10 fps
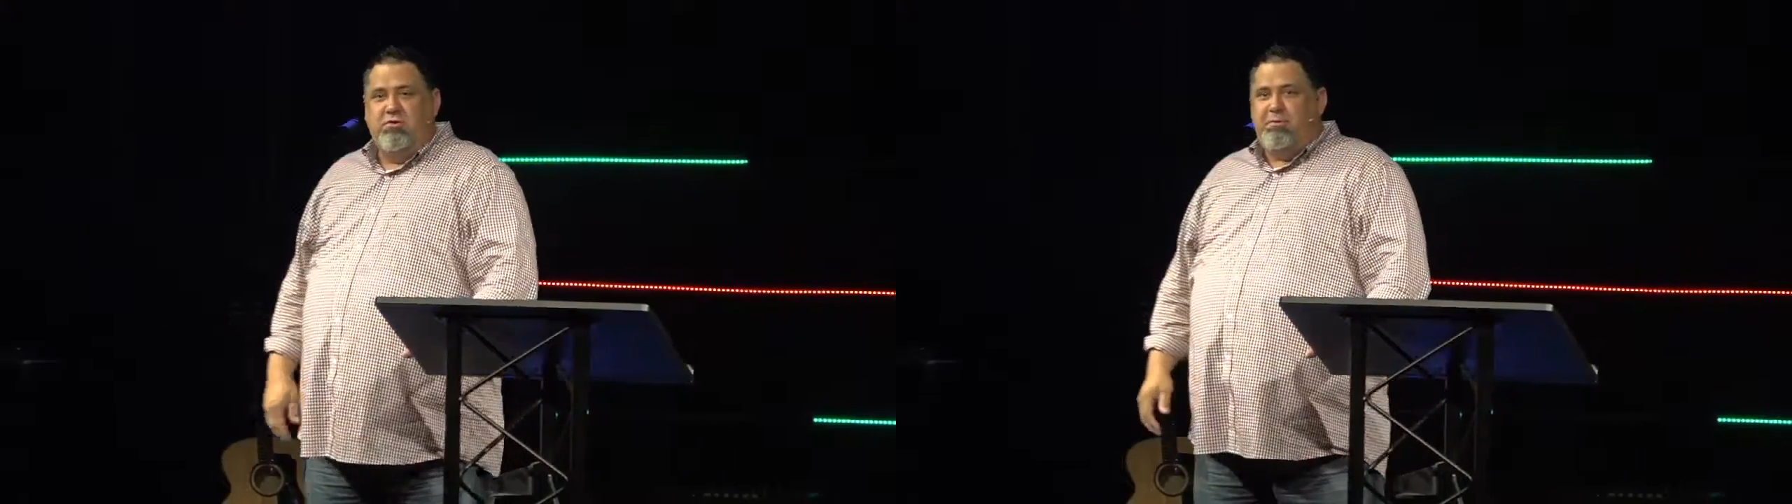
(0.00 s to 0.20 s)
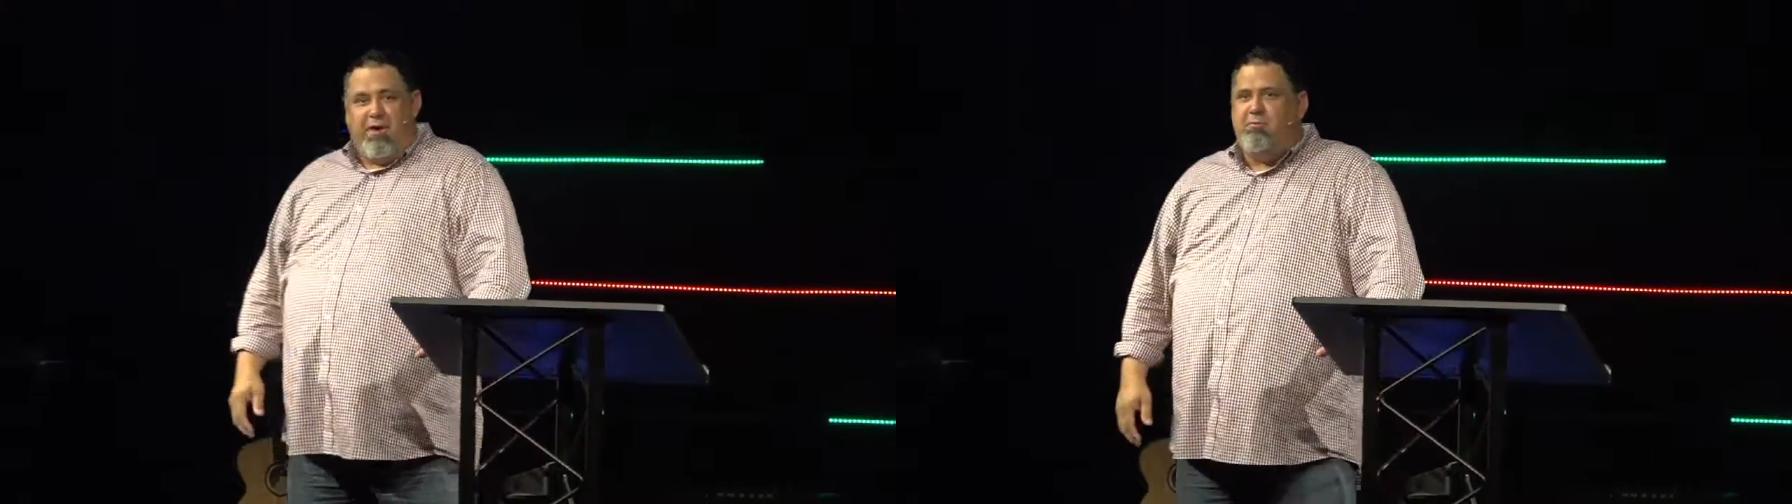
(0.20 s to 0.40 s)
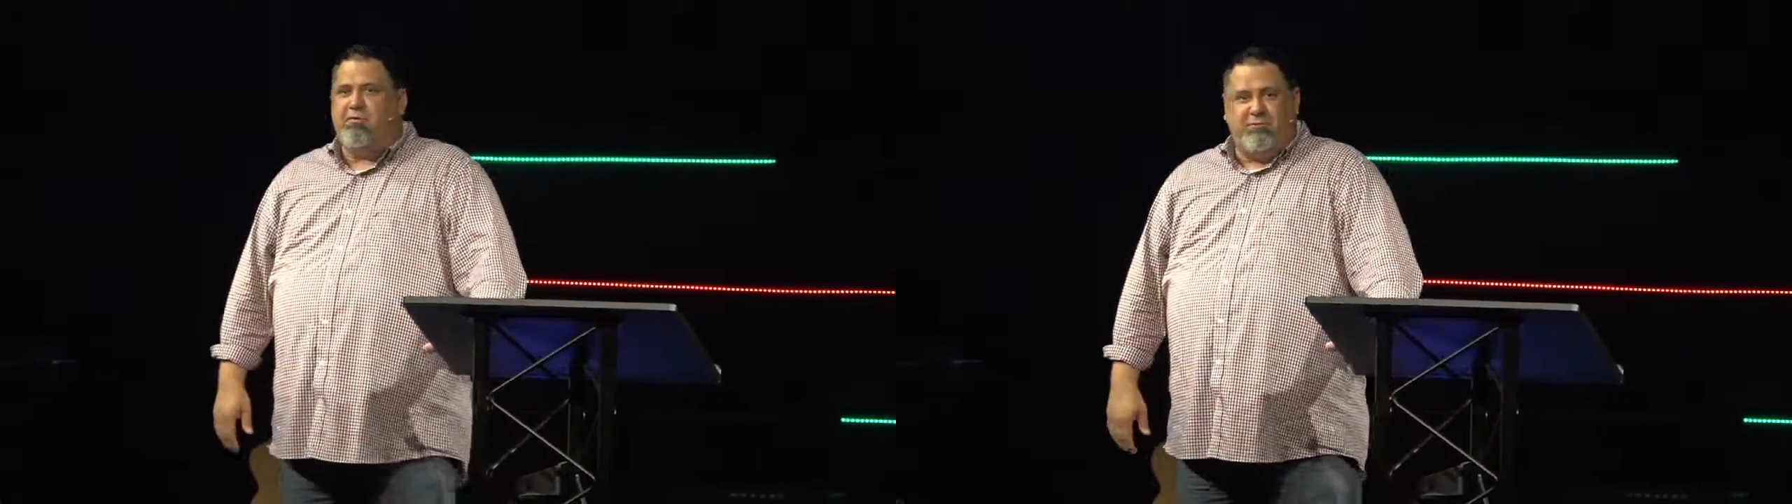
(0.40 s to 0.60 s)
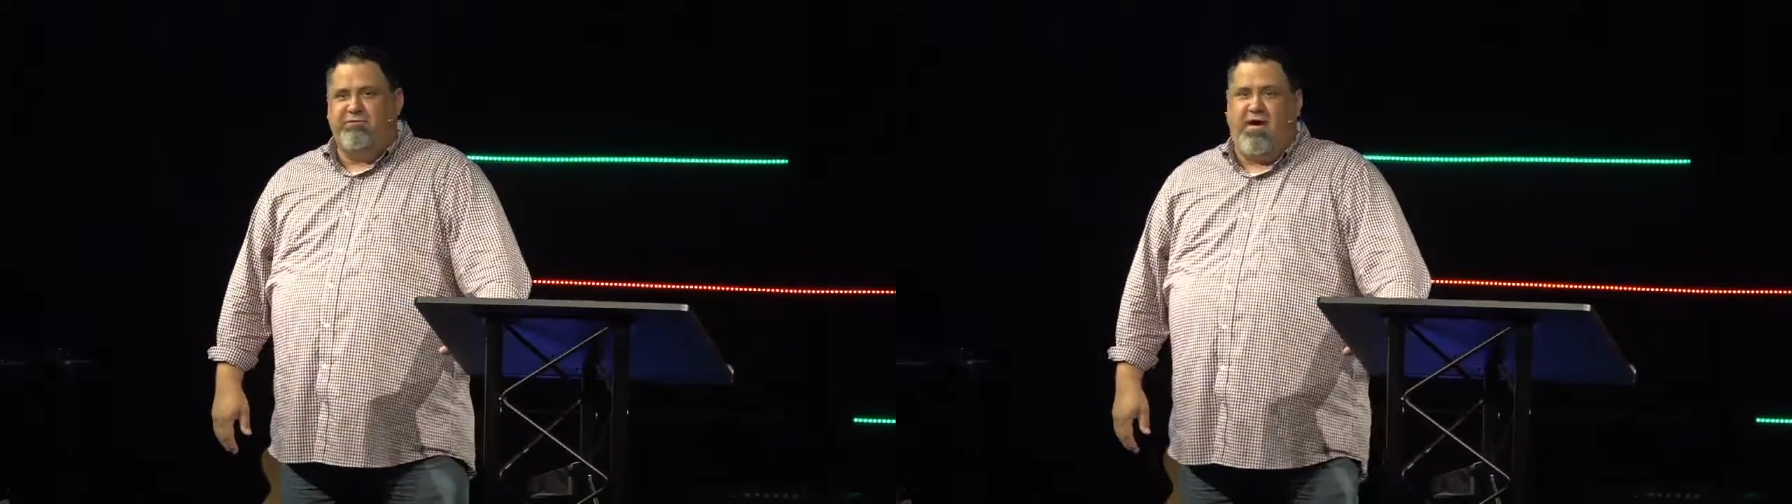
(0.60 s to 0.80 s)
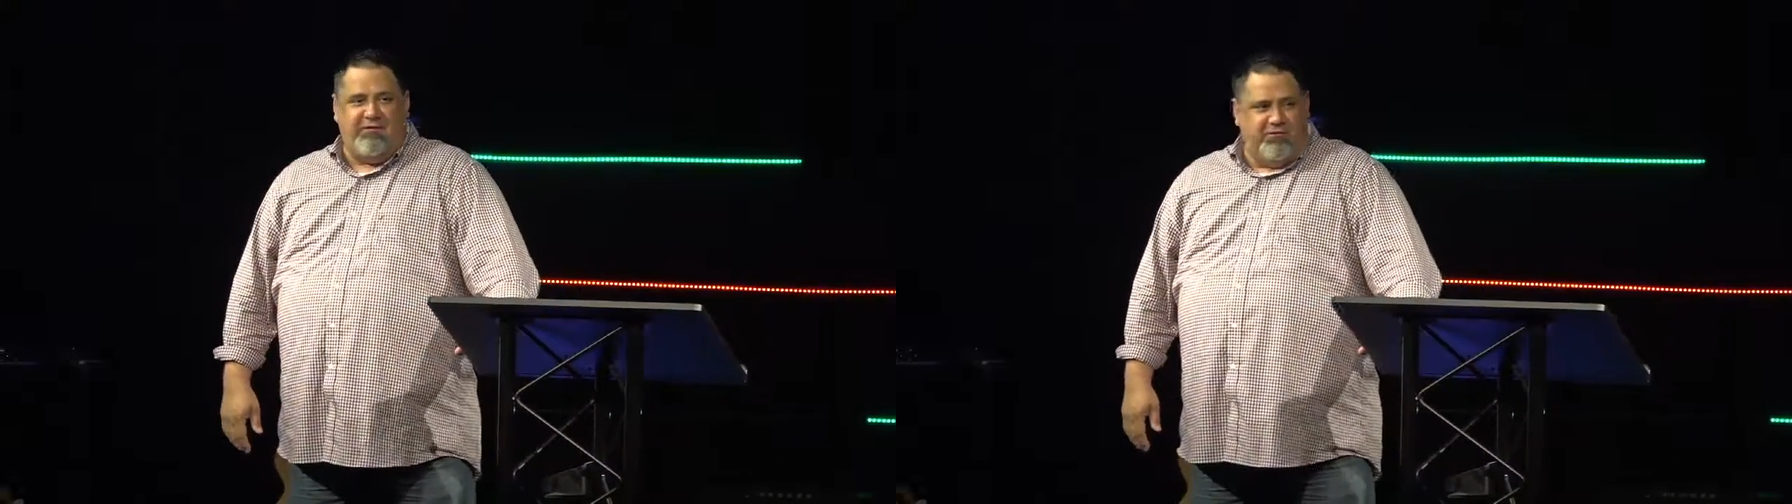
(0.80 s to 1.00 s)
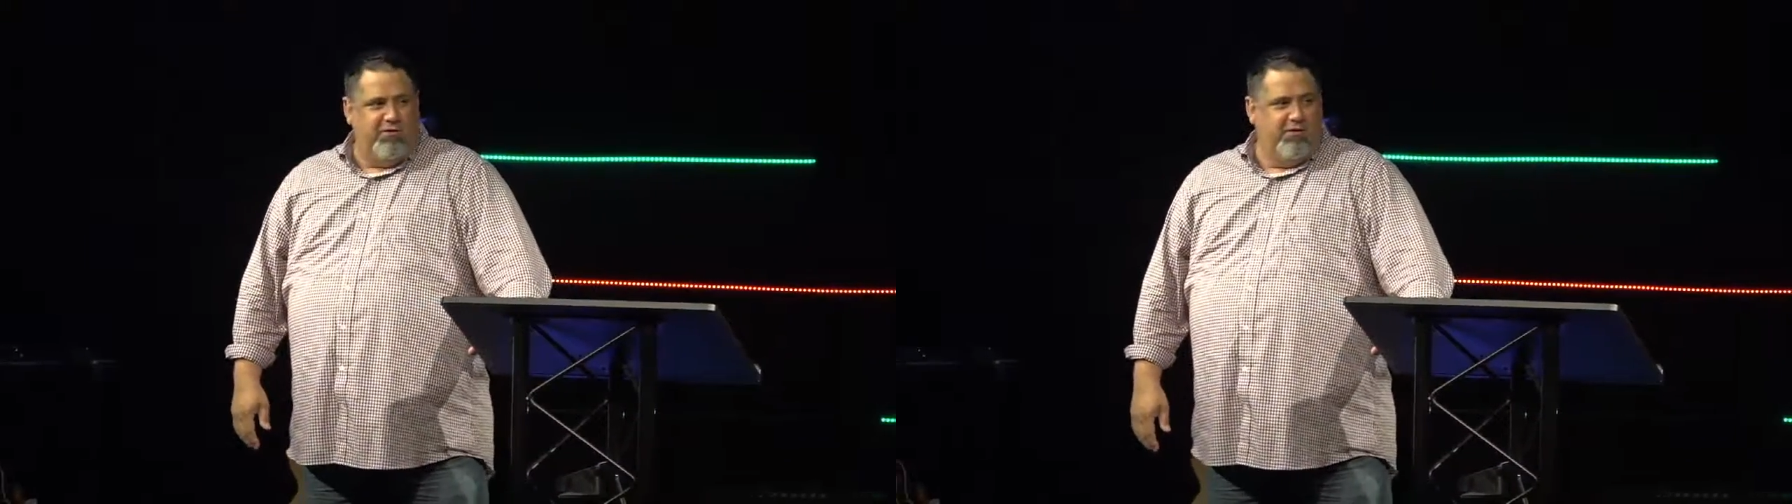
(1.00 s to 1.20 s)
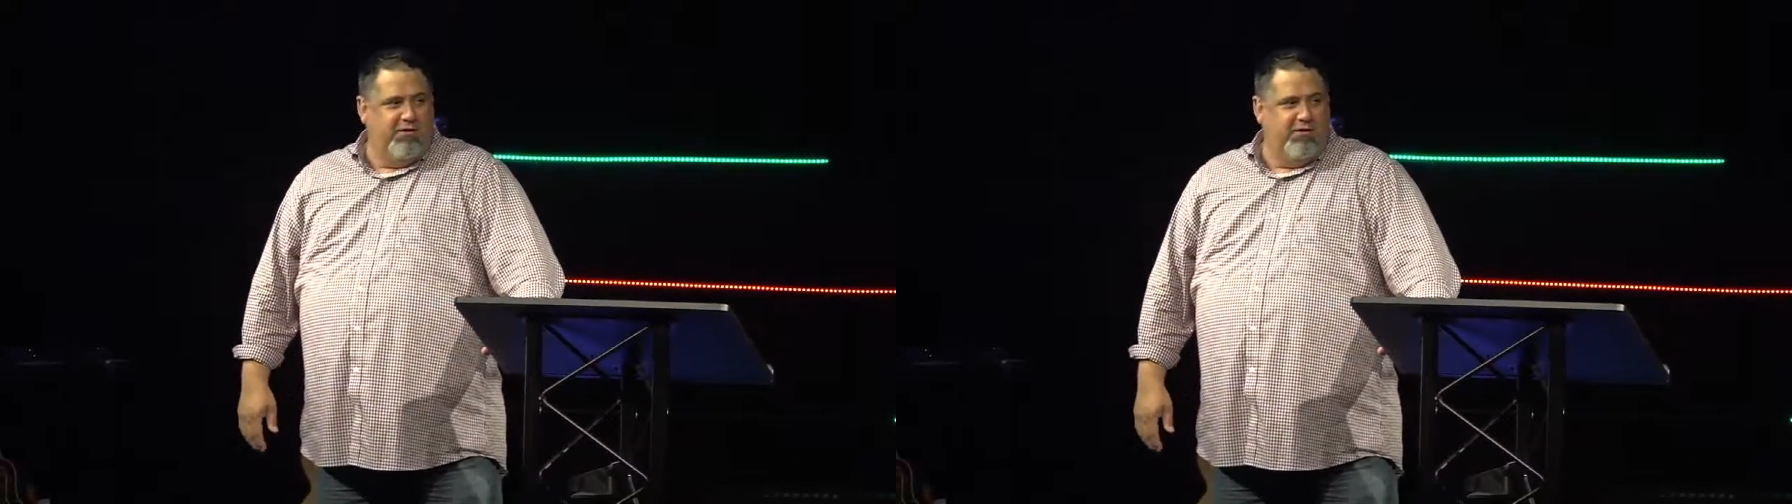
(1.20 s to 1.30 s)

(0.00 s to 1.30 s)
going to put up Christmas lights?